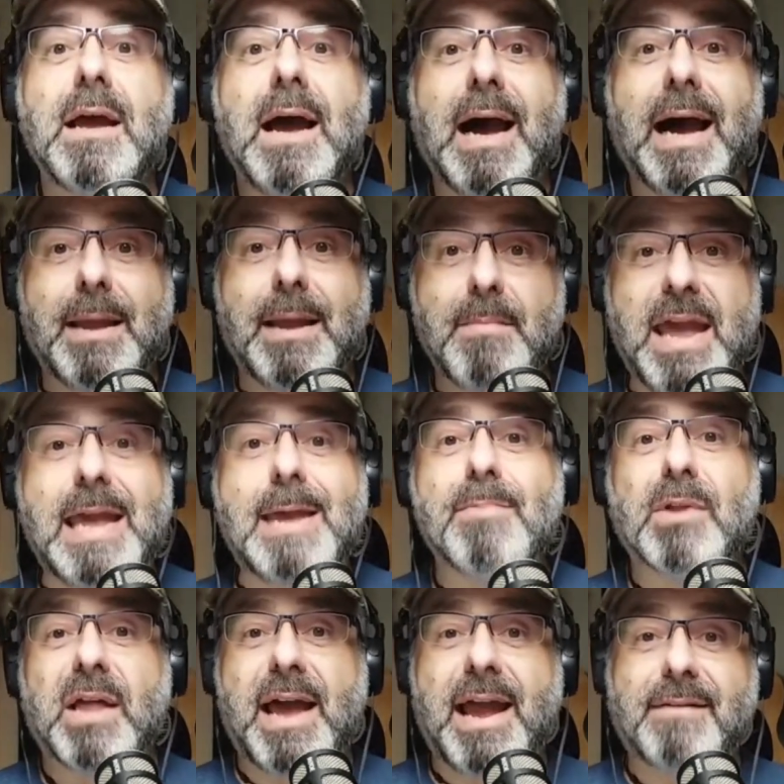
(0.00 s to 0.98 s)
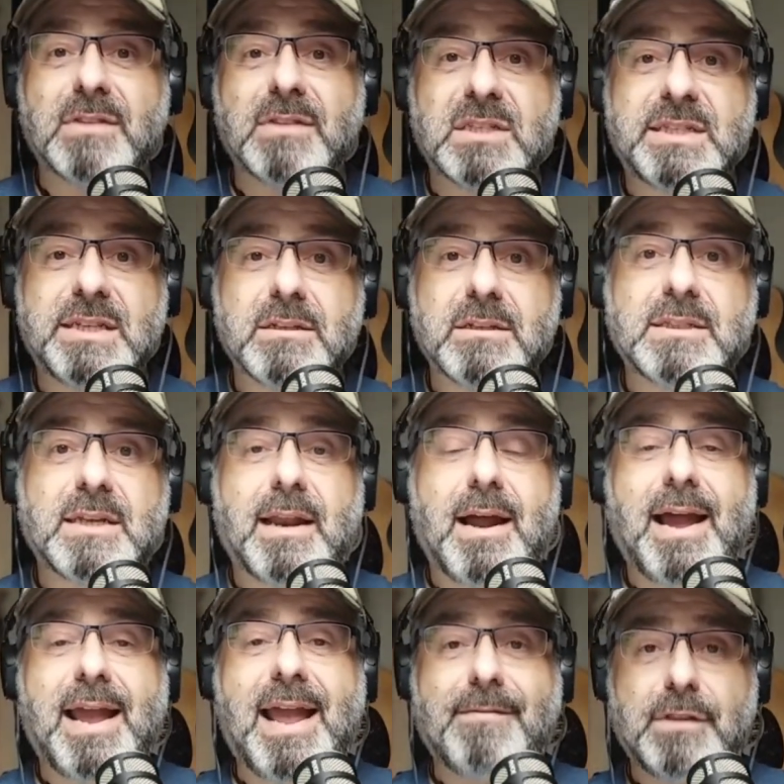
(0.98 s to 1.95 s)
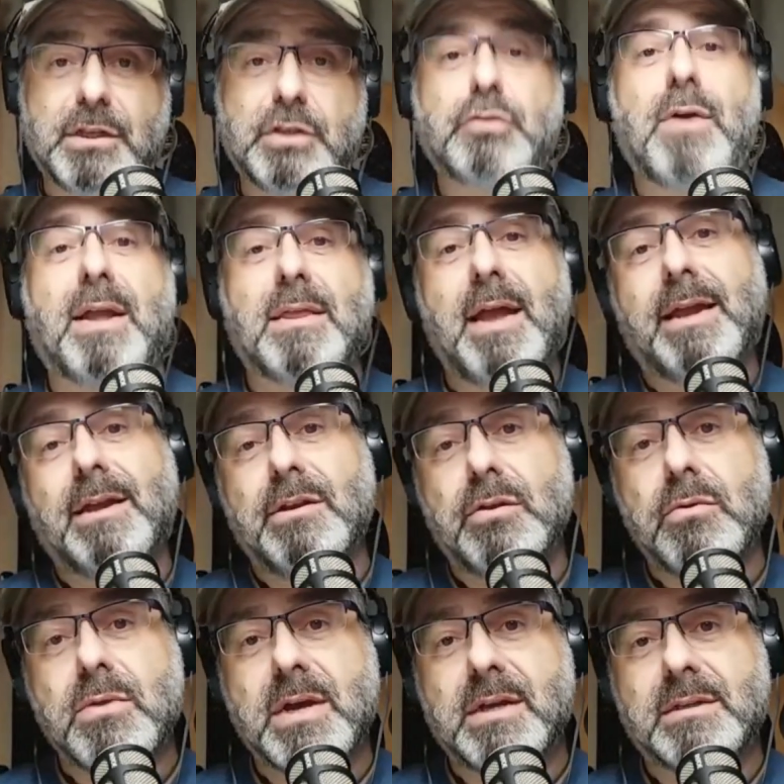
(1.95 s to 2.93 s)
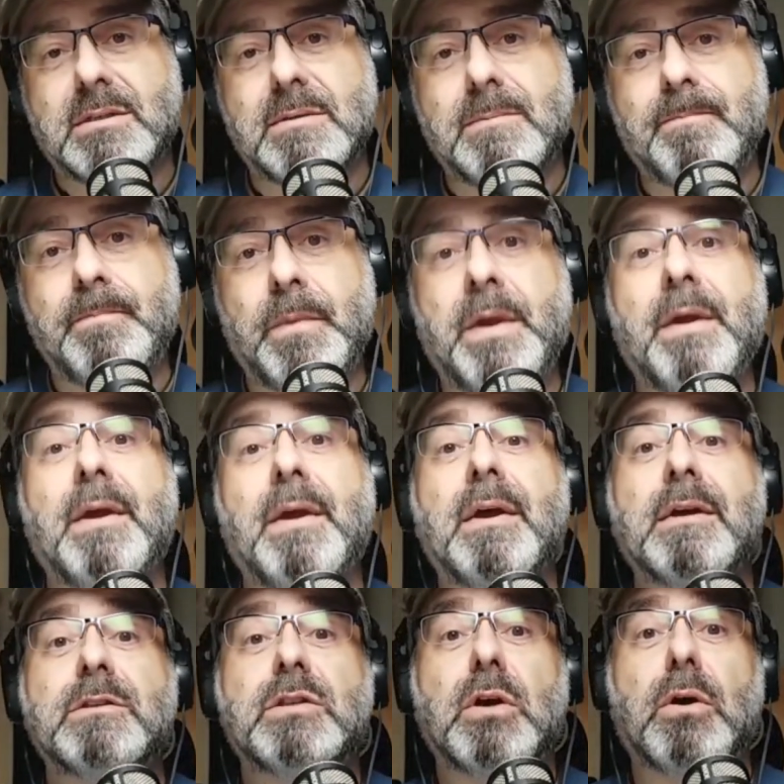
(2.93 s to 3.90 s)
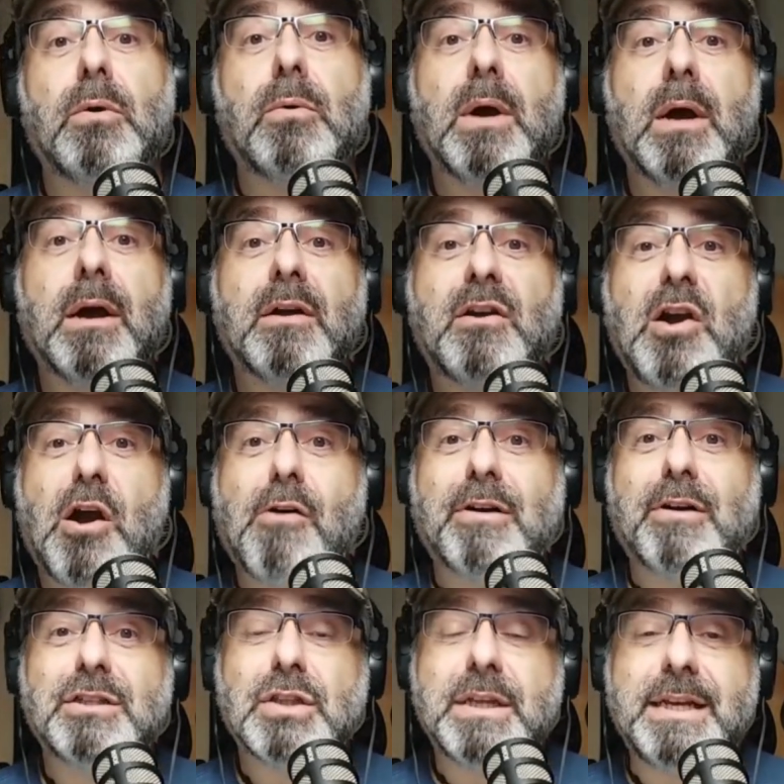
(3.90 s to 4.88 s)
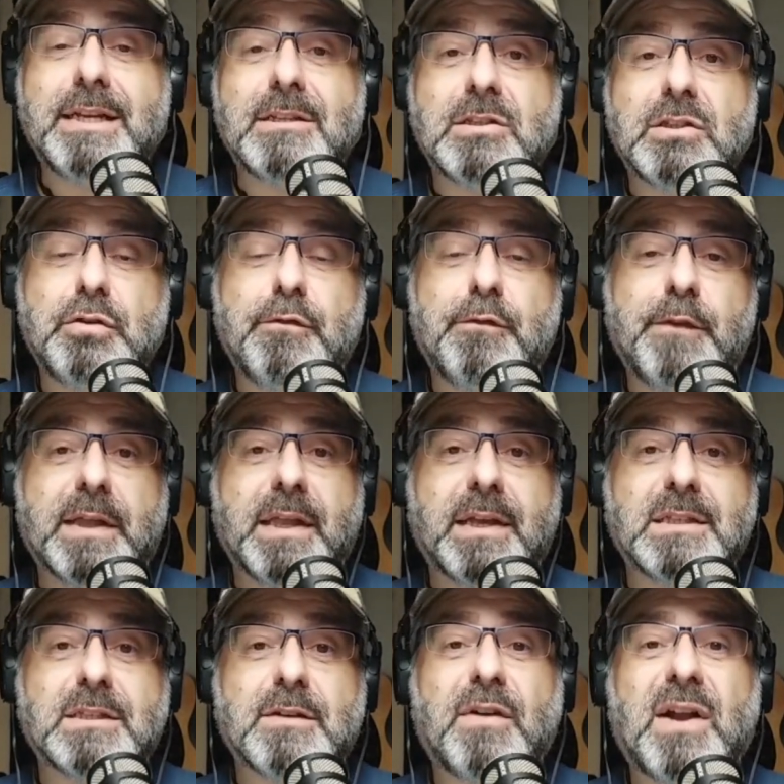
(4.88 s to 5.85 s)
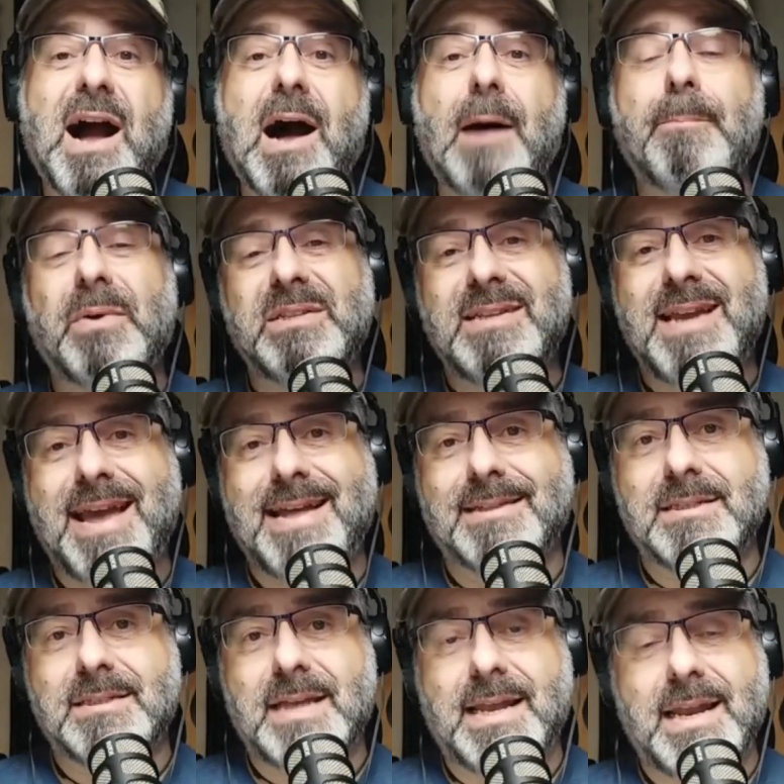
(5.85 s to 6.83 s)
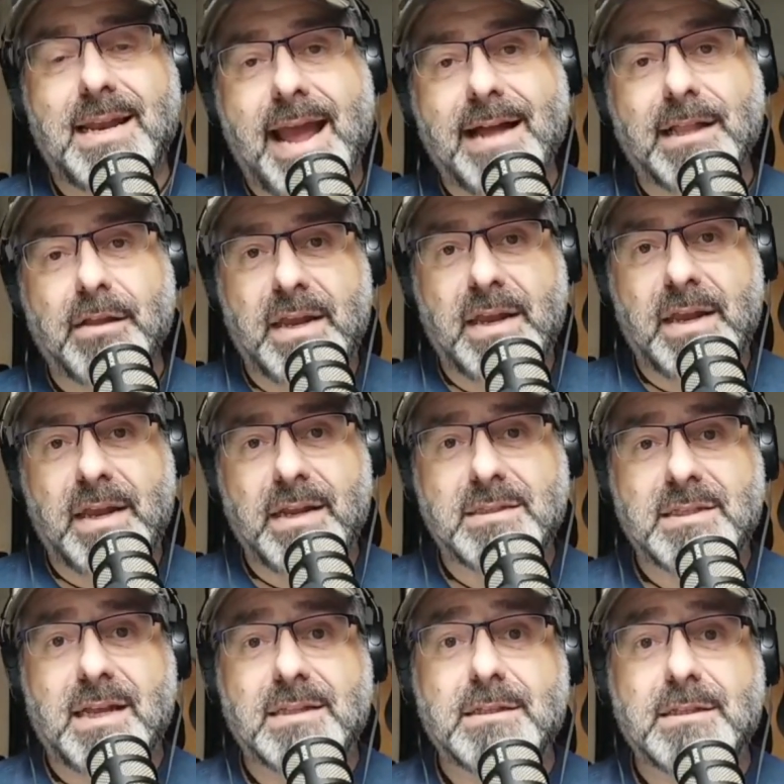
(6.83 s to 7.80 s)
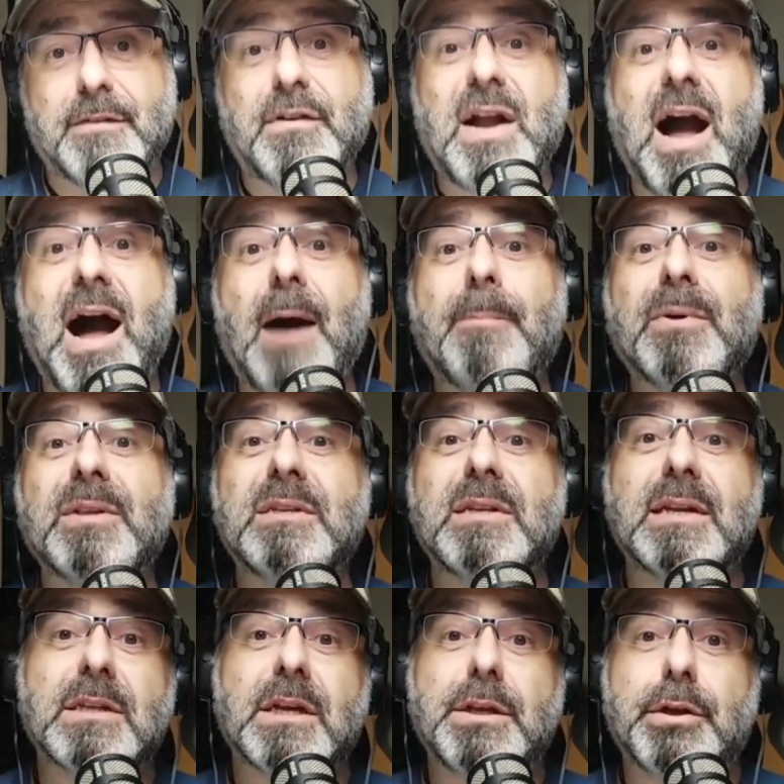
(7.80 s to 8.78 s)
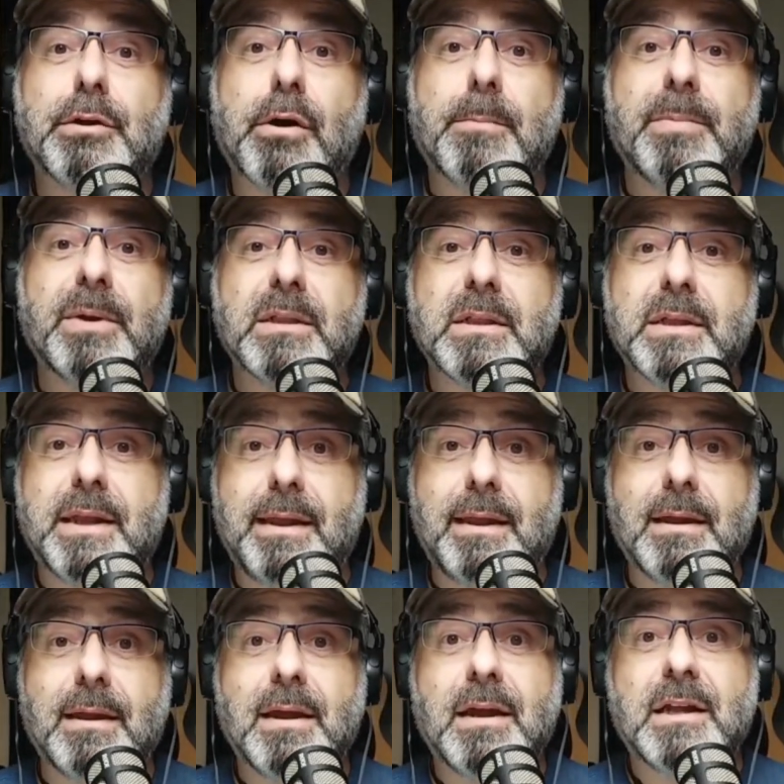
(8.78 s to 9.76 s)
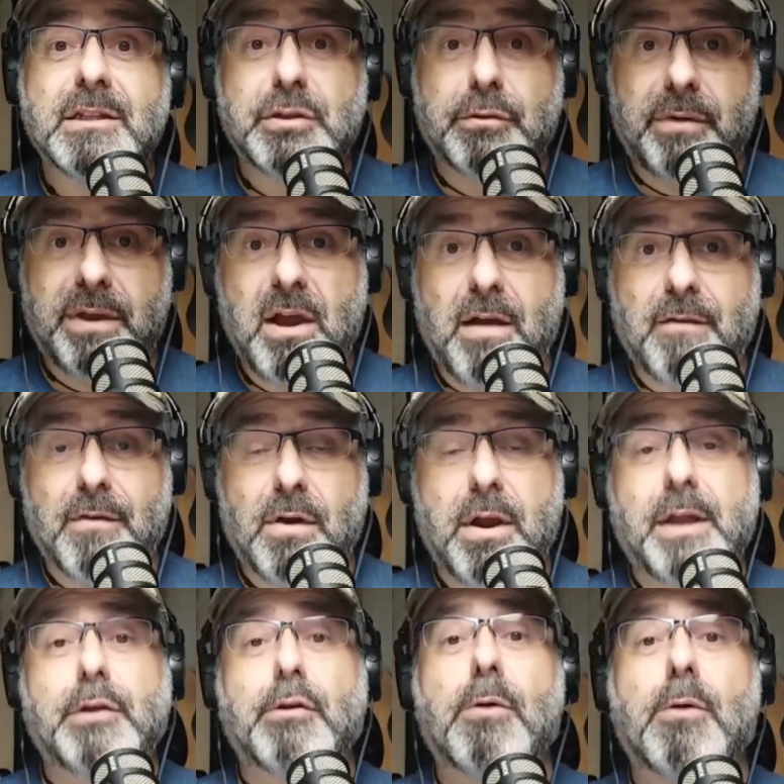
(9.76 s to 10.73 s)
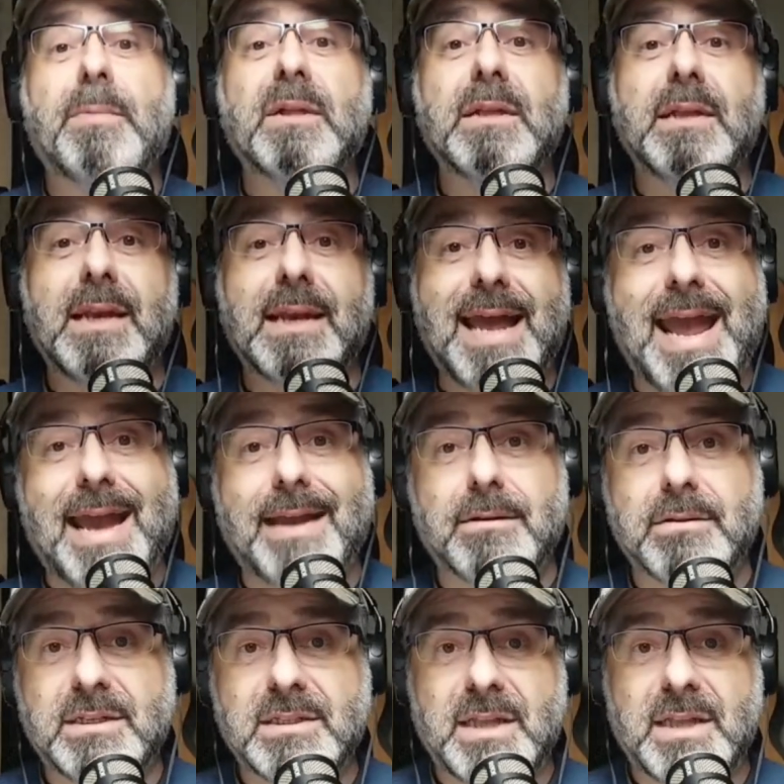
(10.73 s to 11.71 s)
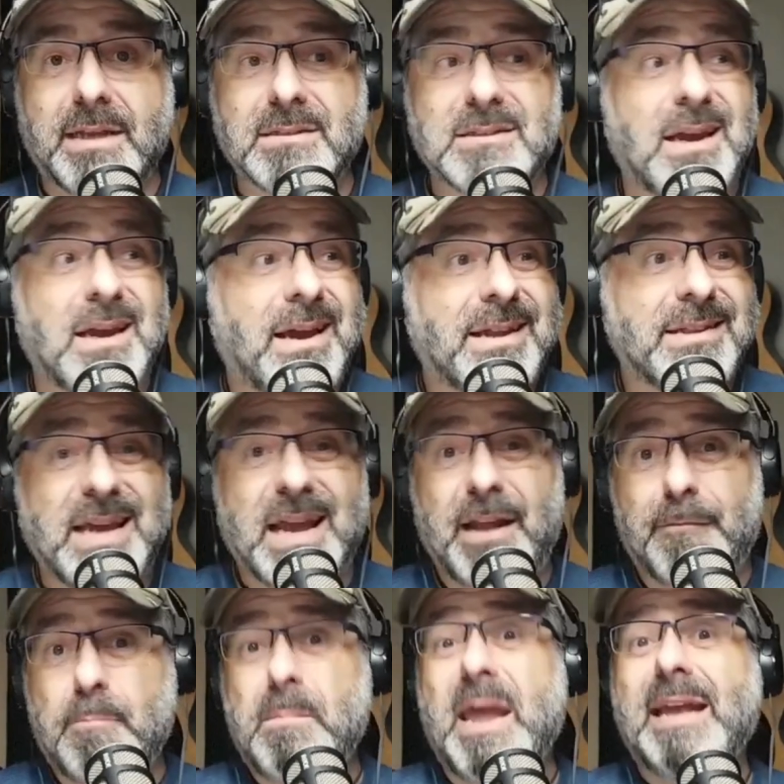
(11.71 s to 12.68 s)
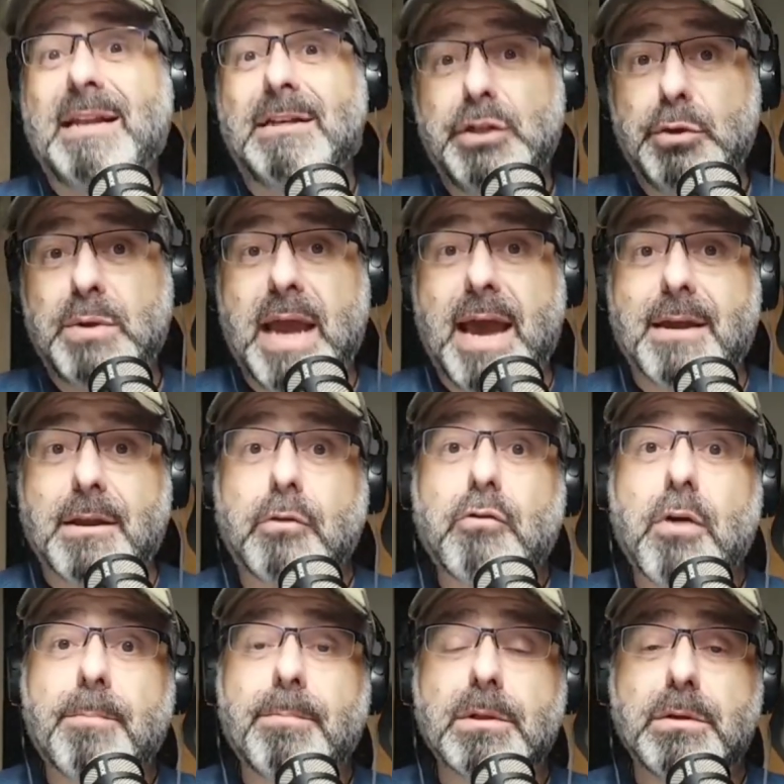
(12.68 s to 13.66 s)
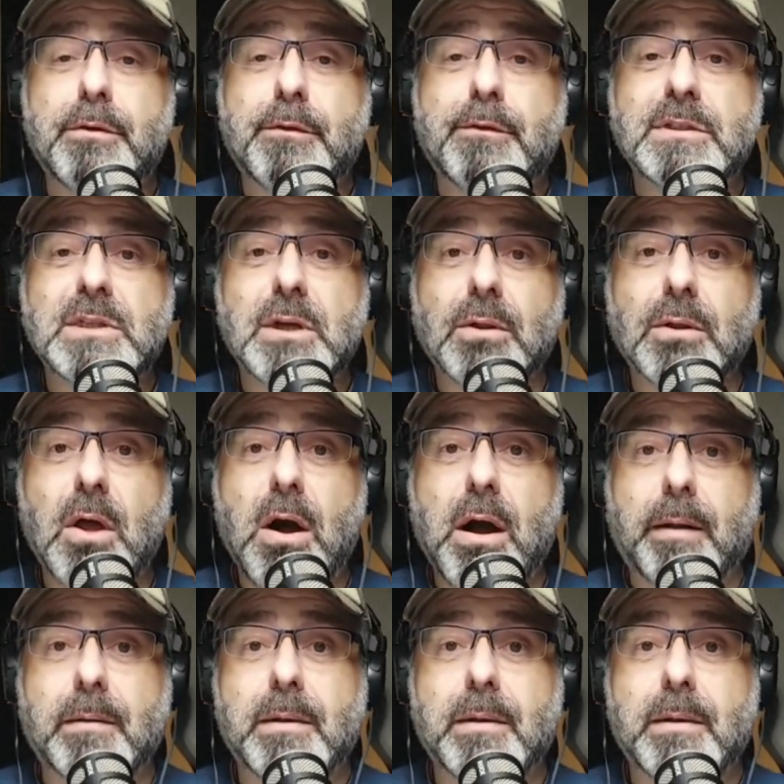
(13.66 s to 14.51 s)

I am able. I have the skill set. I have the strength. I can do this. So Courage leads to feelings of competence and an elevated sense of competence in your ability to recover and your ability to handle these things that have pinned you down and crippled you for so long.